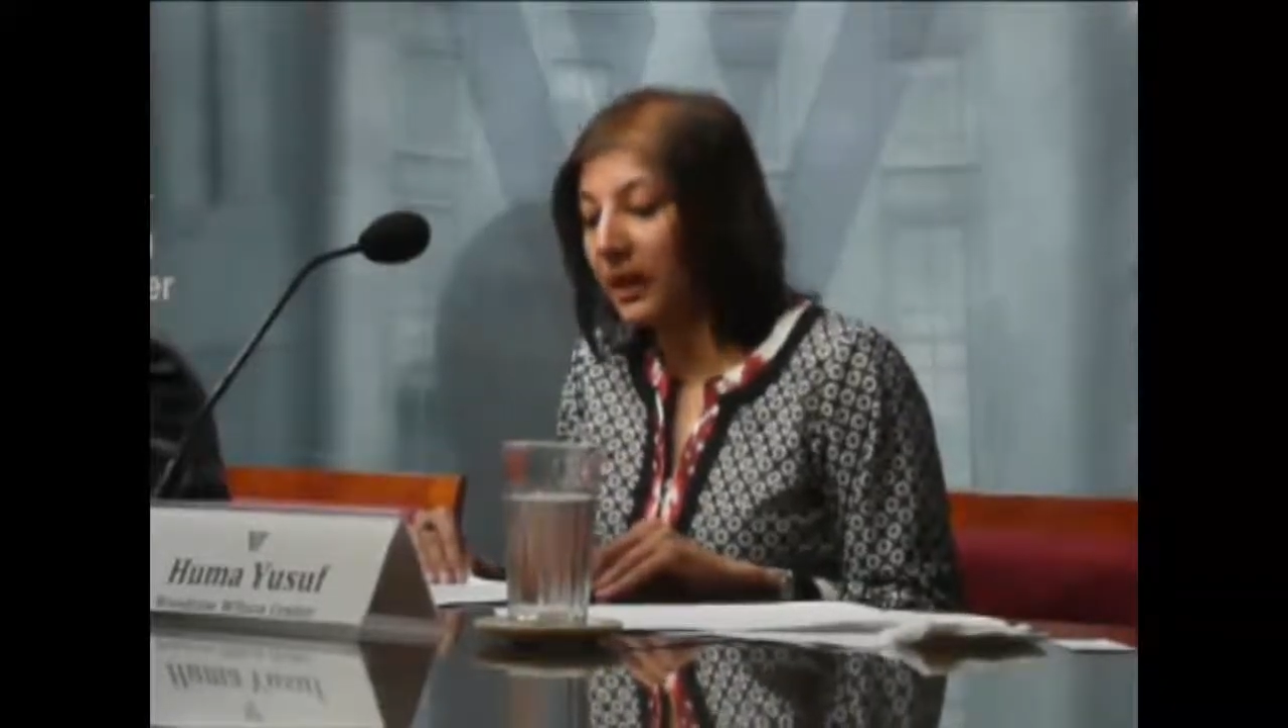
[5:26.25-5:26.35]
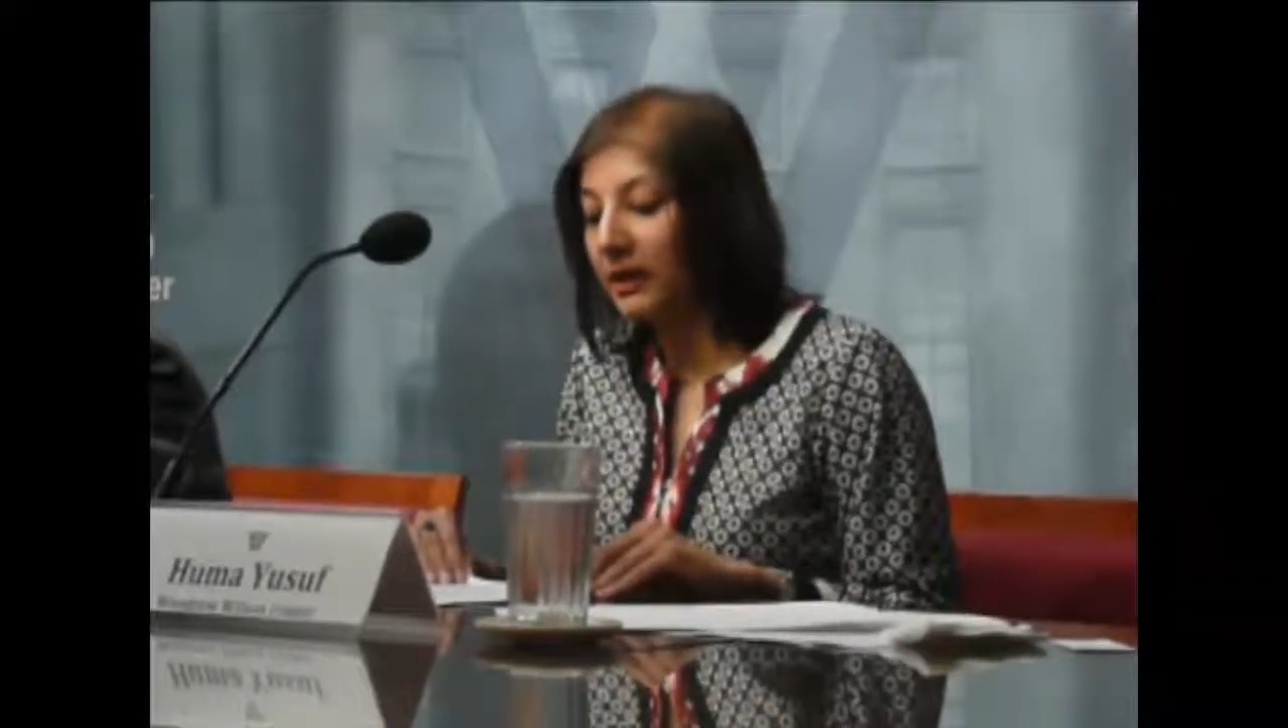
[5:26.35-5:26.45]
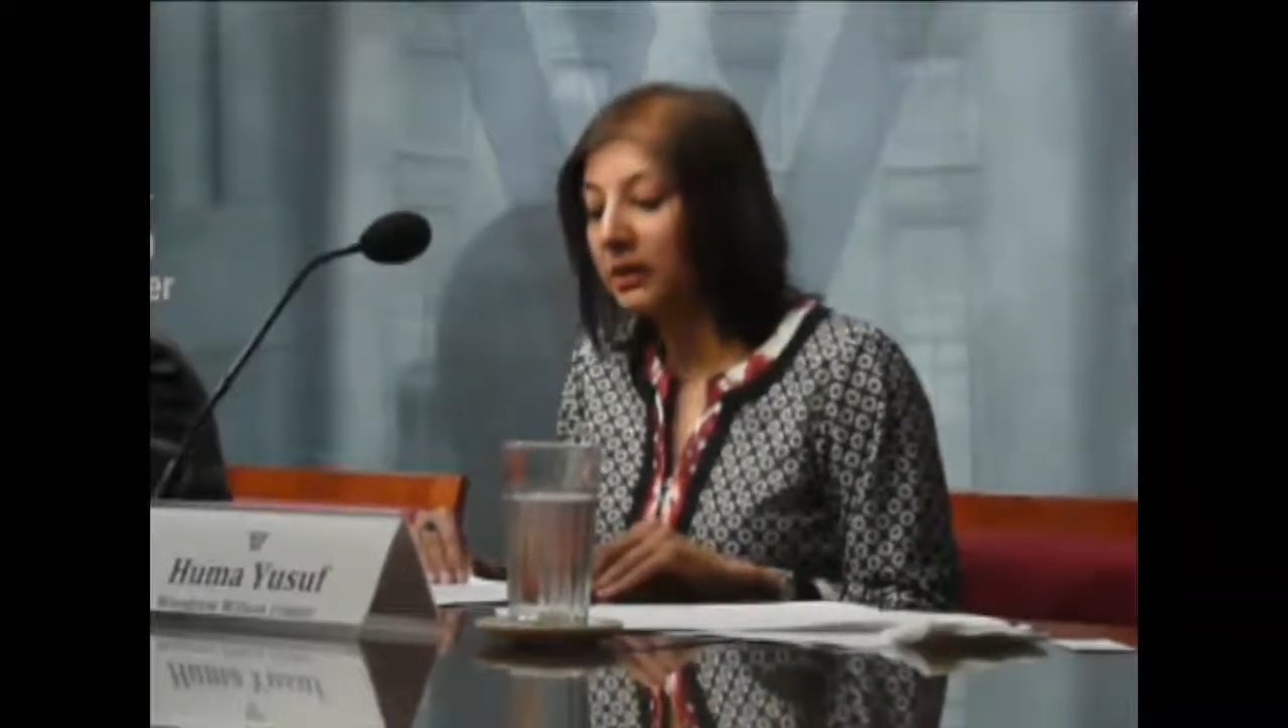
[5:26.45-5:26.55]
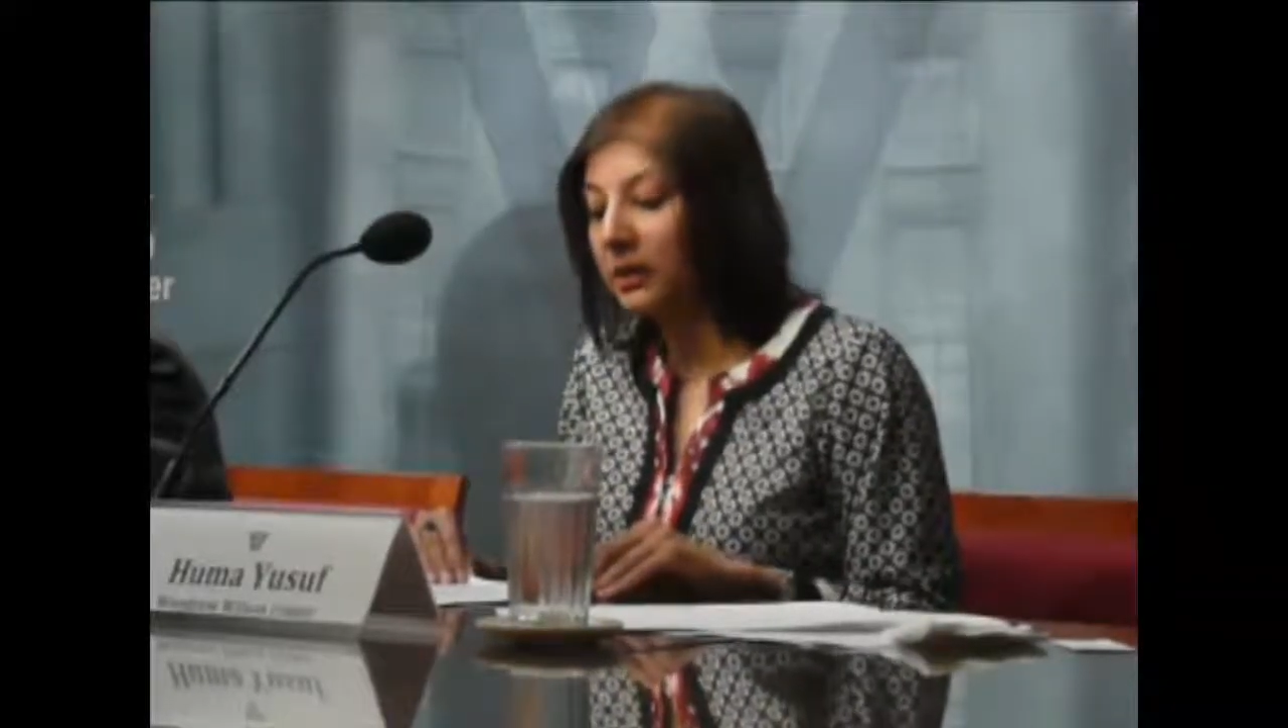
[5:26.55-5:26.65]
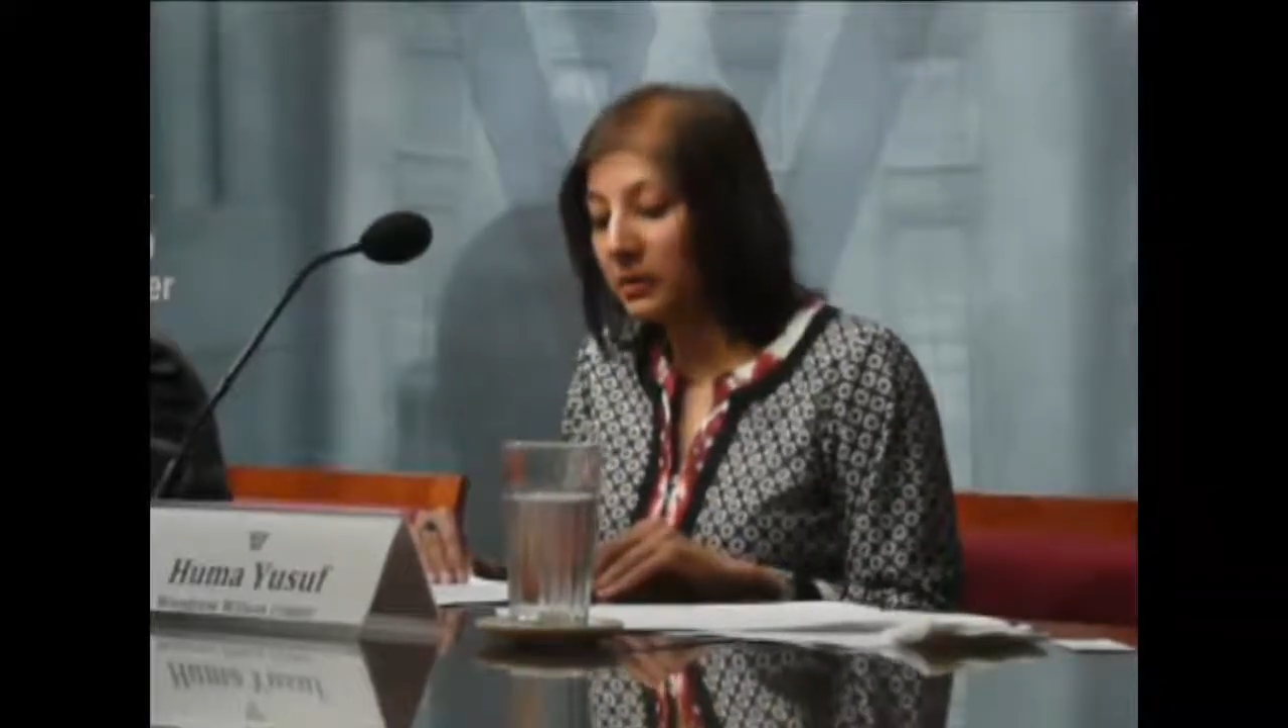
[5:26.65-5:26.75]

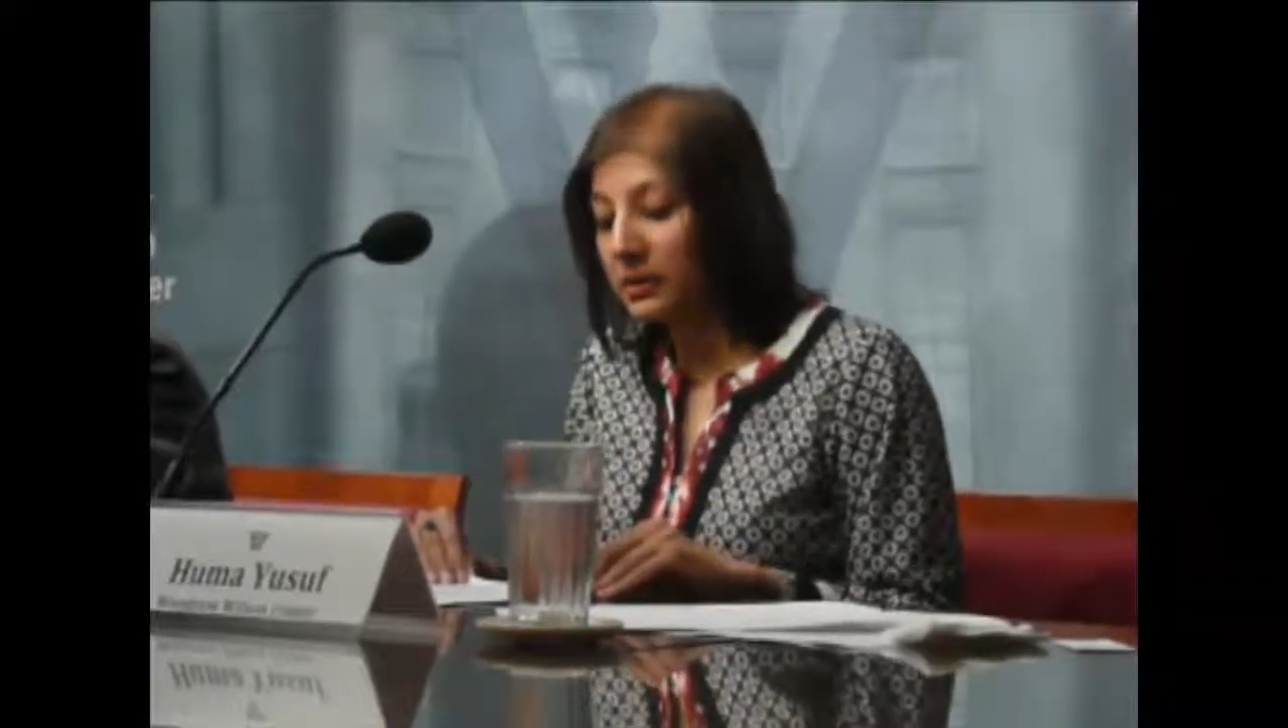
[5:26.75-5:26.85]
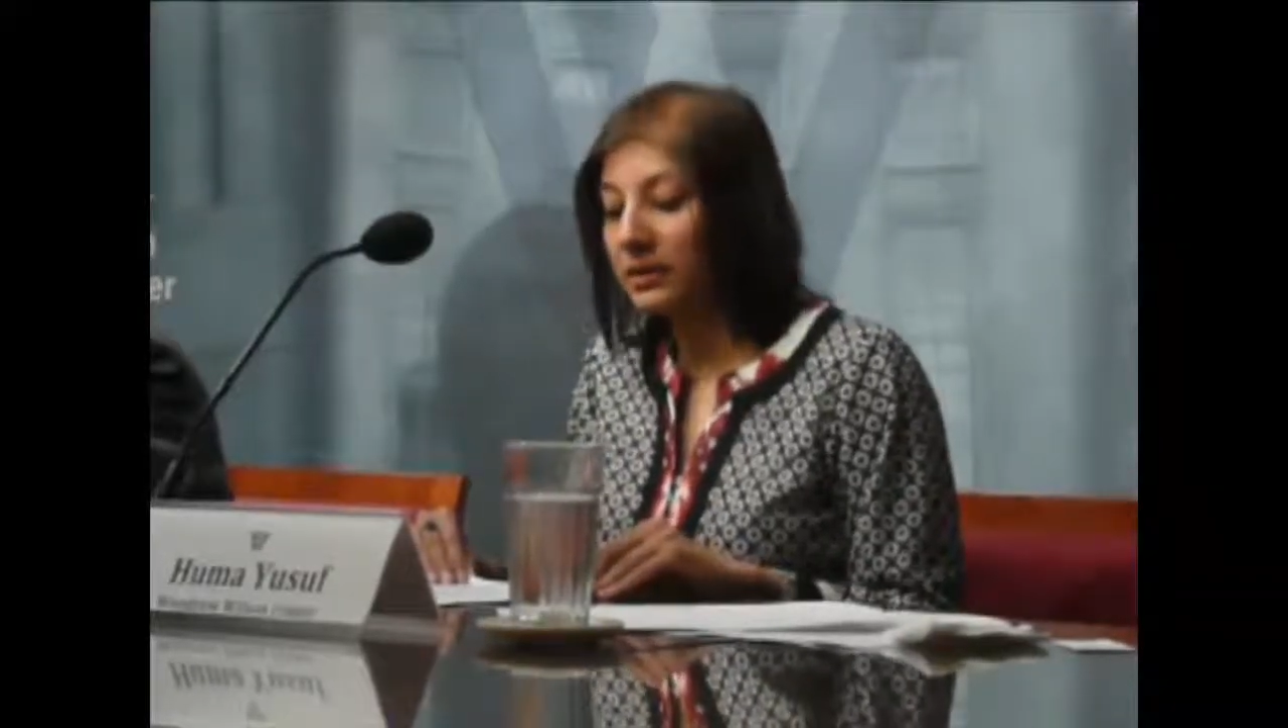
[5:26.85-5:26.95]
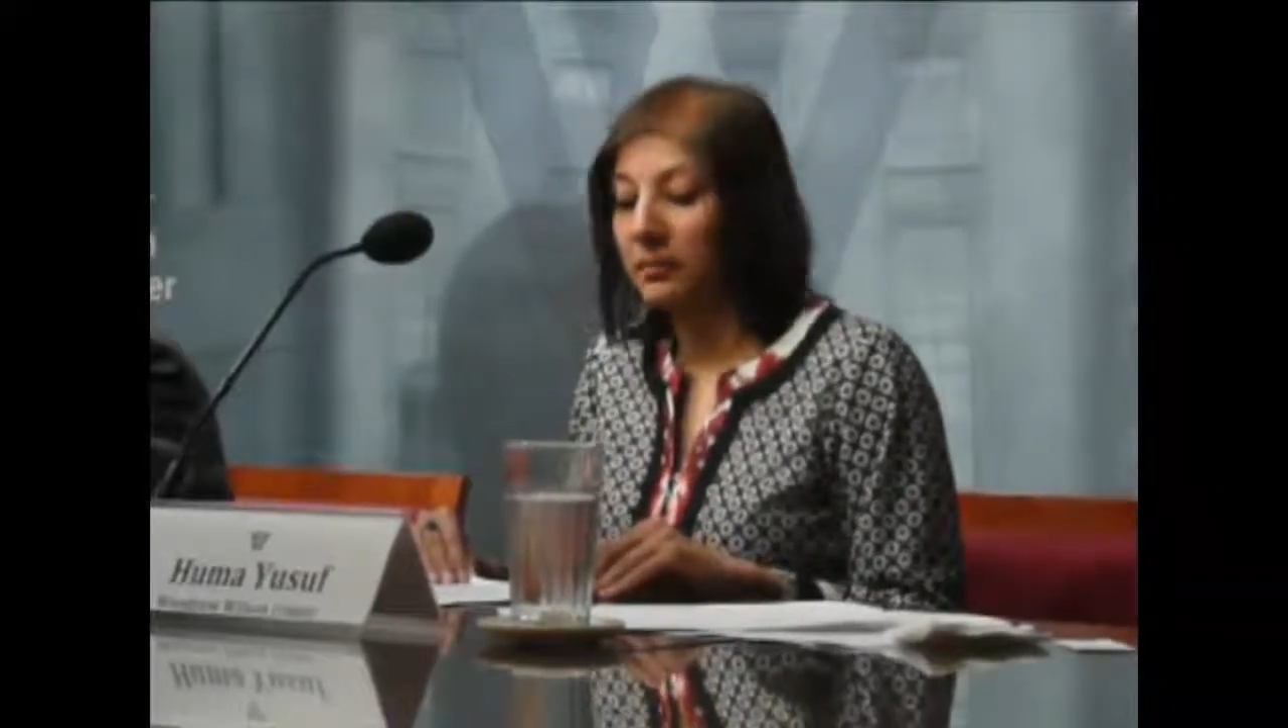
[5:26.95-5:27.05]
and accused